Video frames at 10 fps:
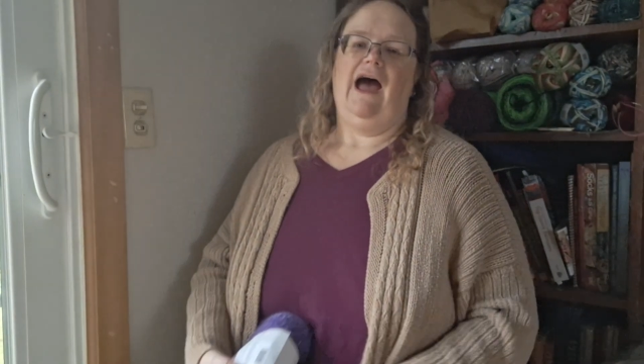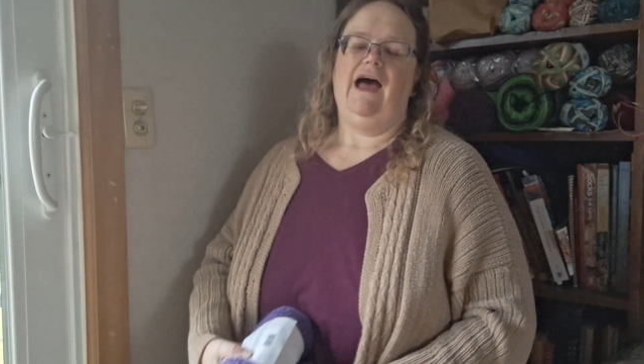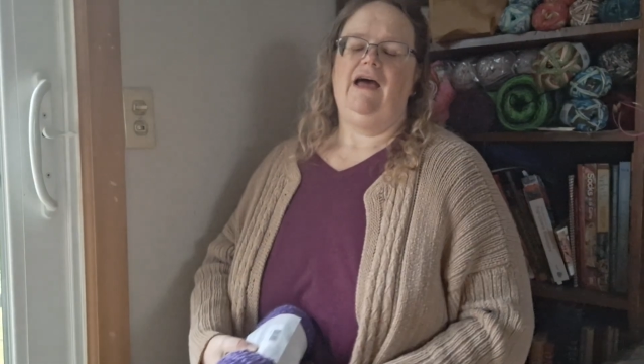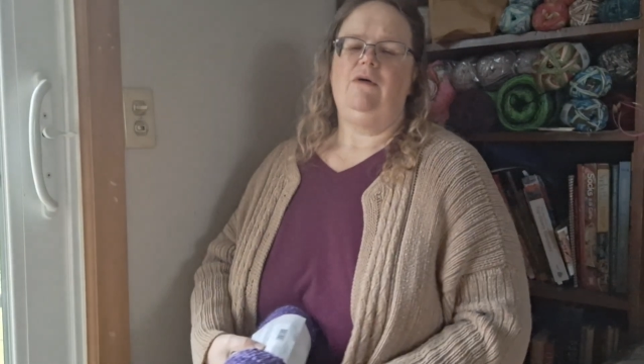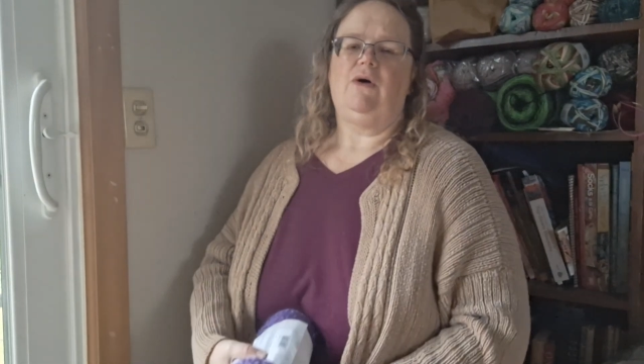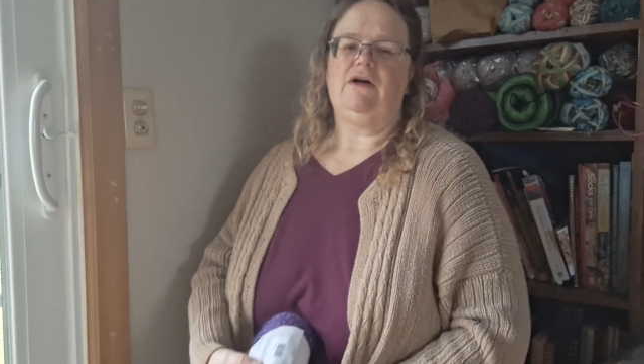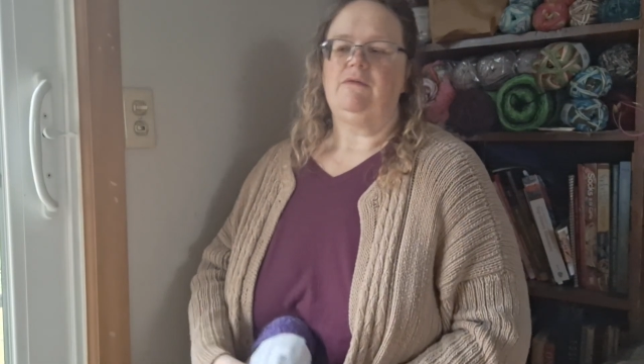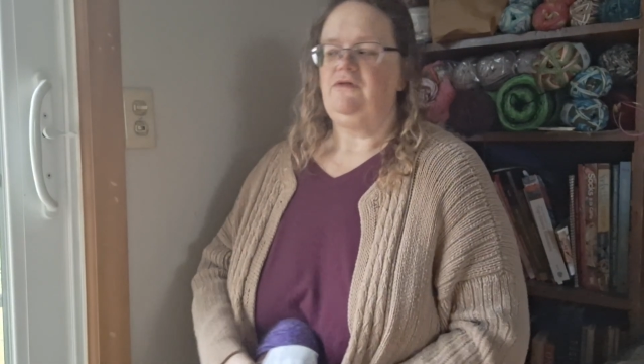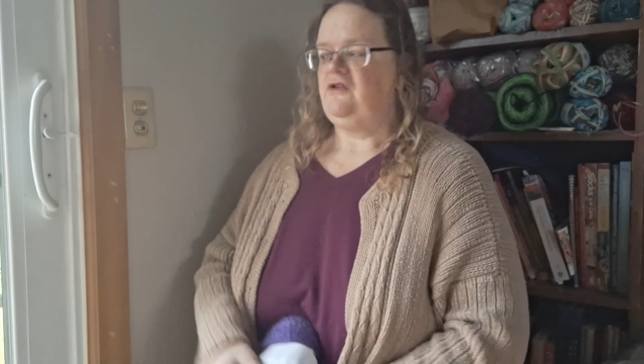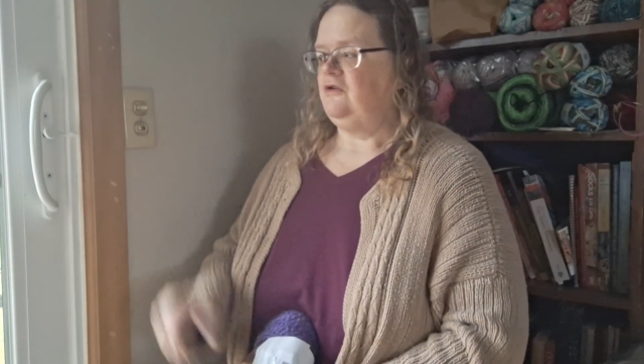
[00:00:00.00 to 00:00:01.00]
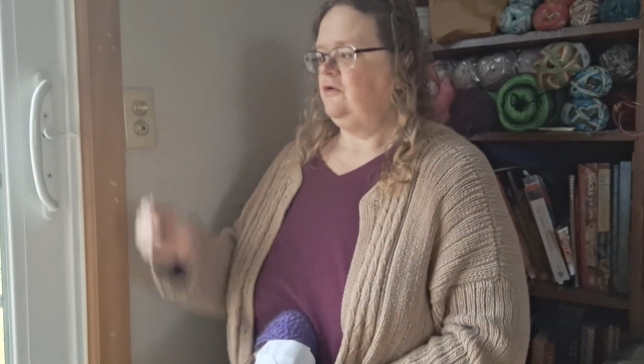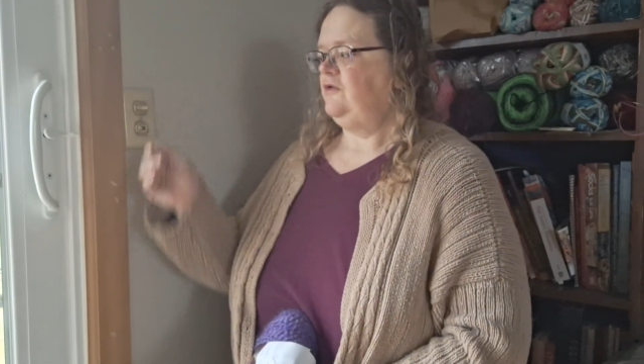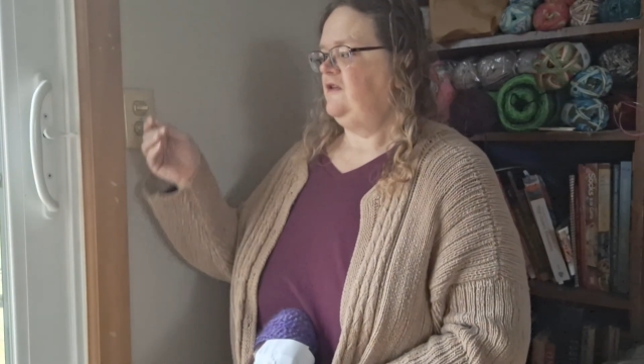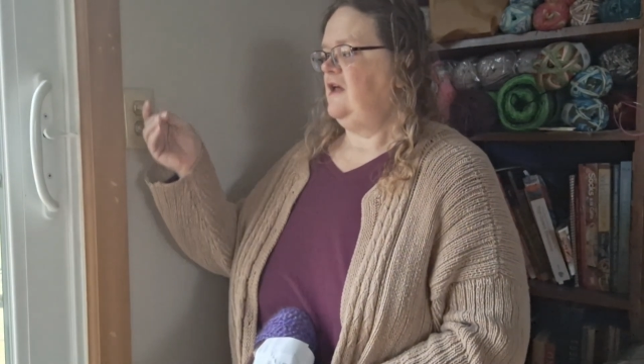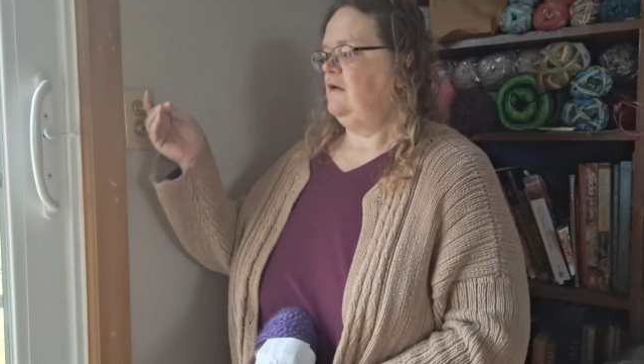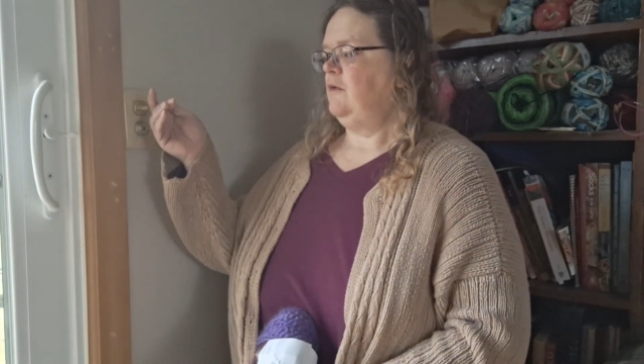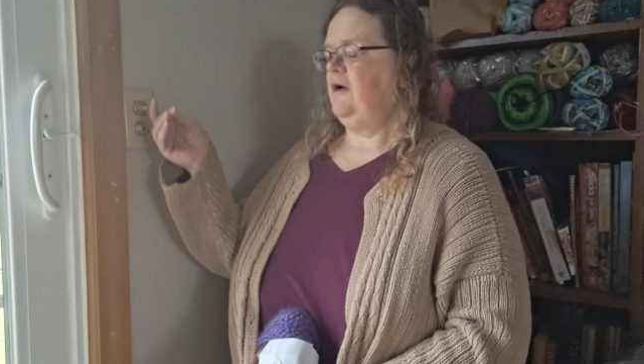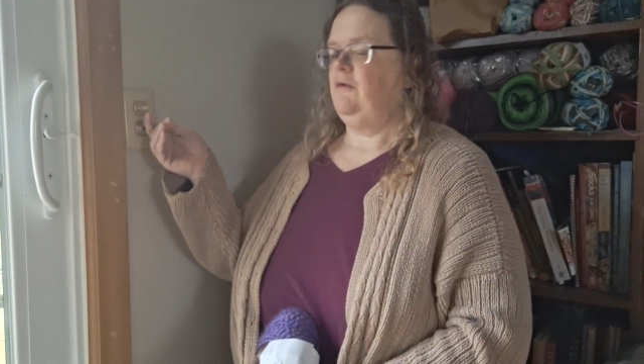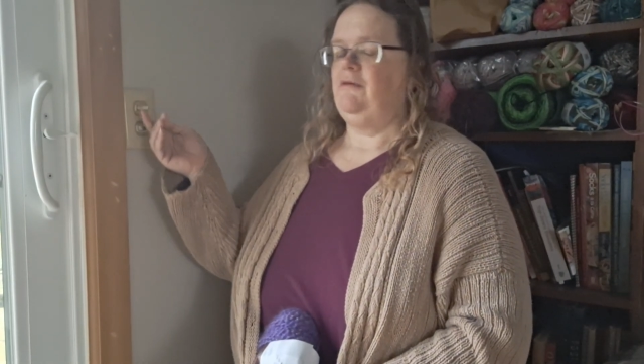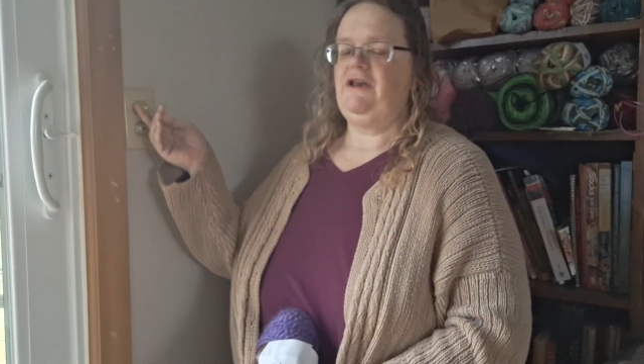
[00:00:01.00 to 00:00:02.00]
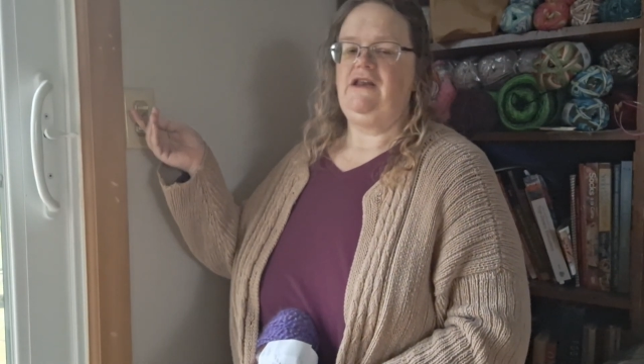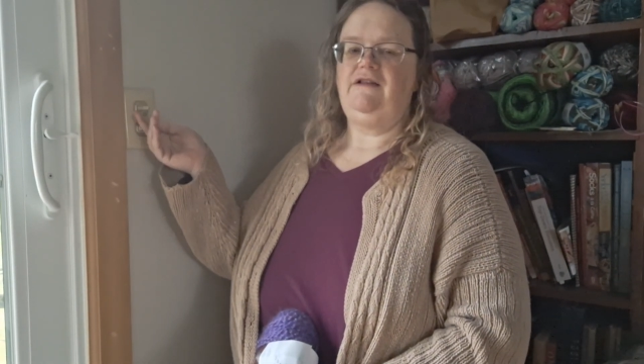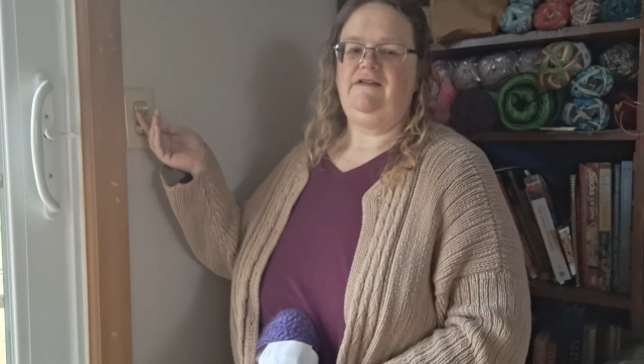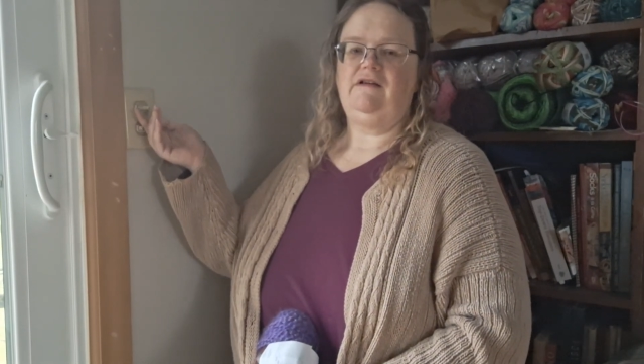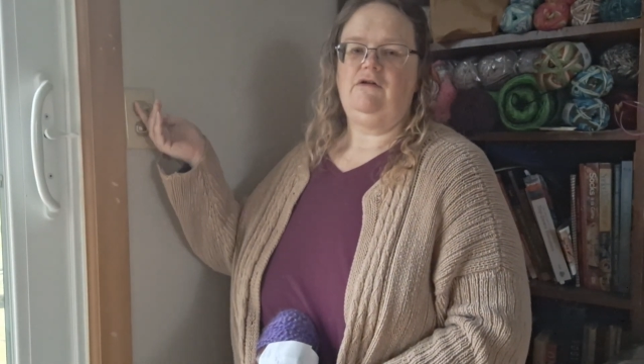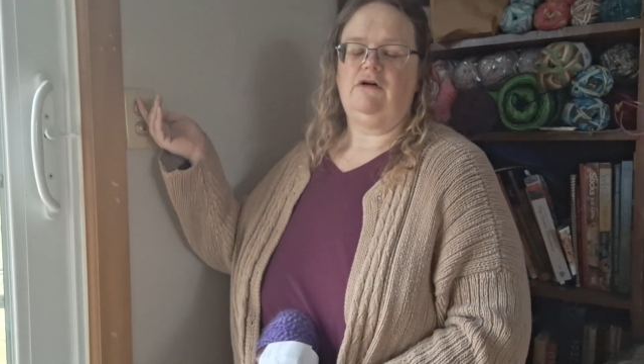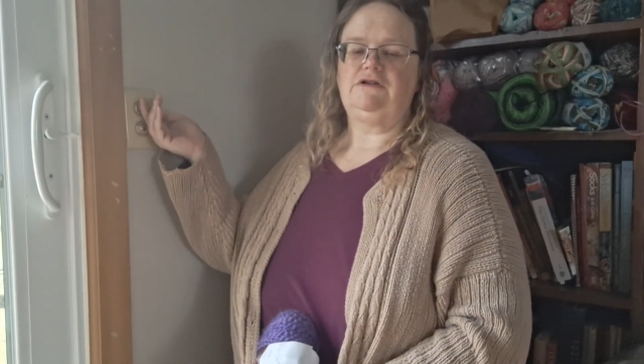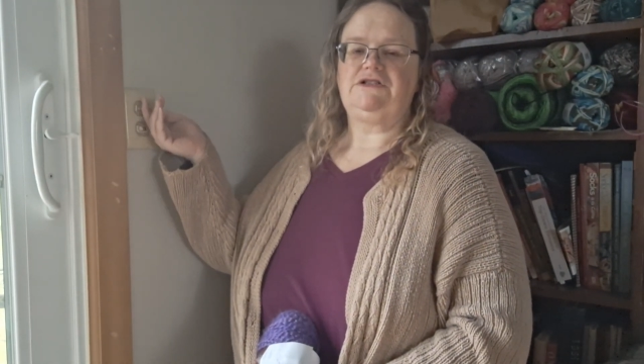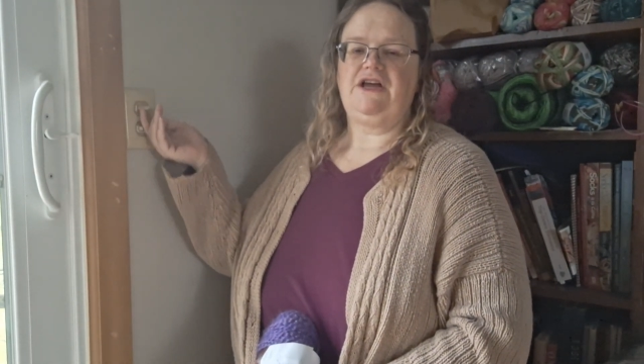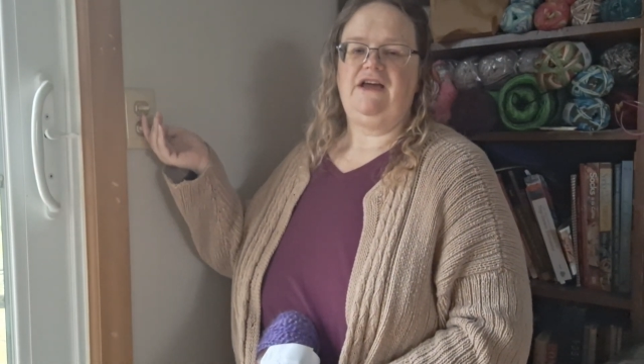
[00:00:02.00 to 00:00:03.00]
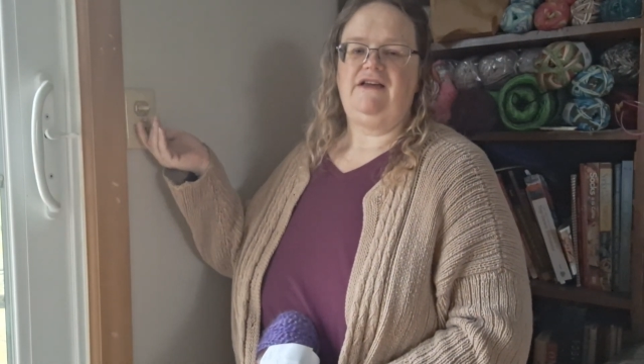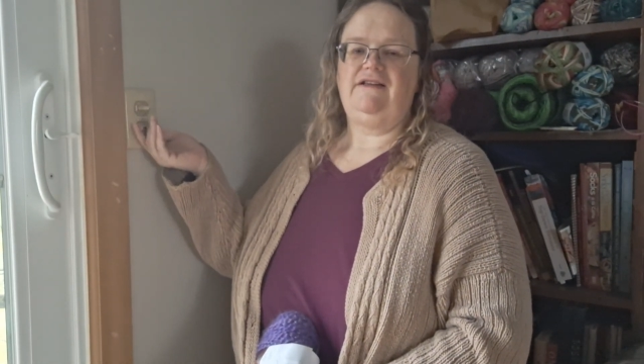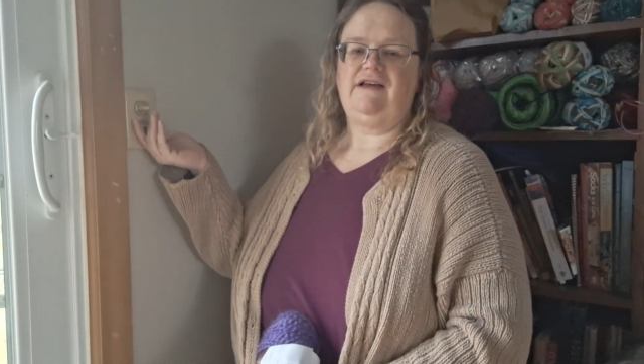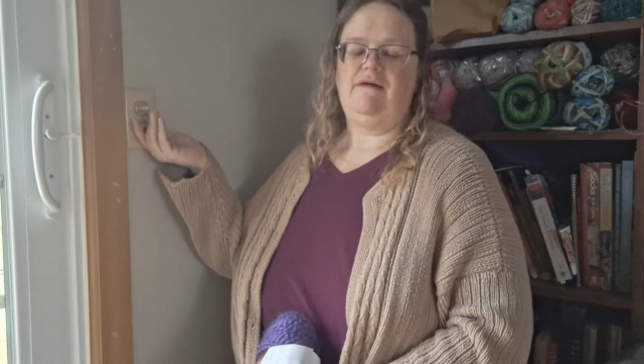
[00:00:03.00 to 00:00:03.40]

Hi, welcome to CNY Woman Knits and Crochets.